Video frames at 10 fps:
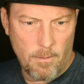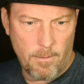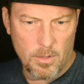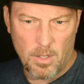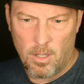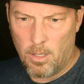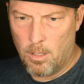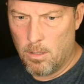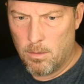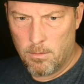Feels a
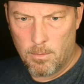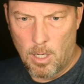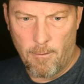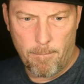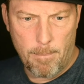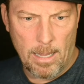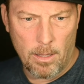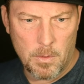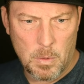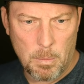little off
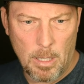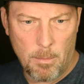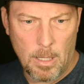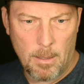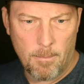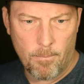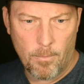balance maybe,